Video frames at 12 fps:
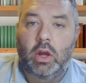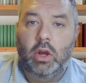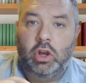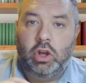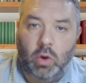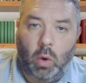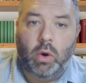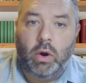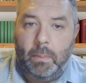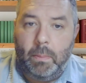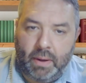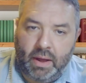your
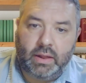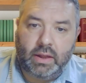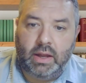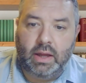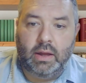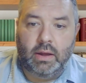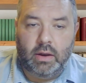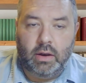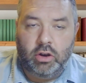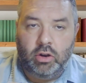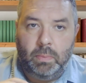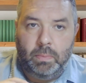ability
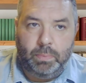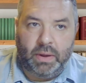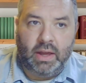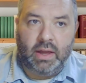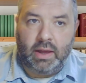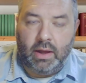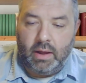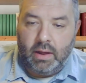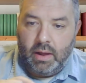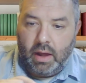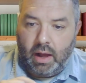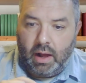to be
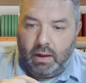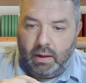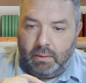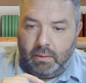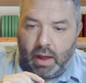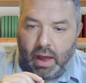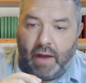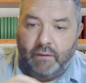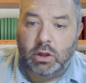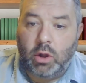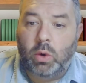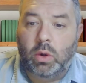have
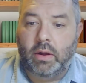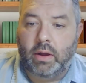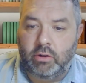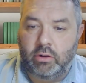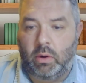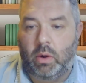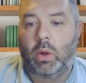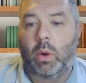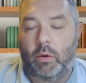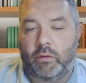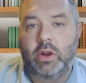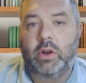local control
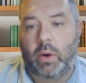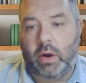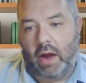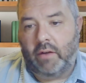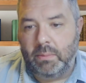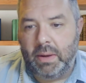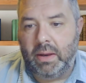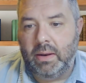over your government.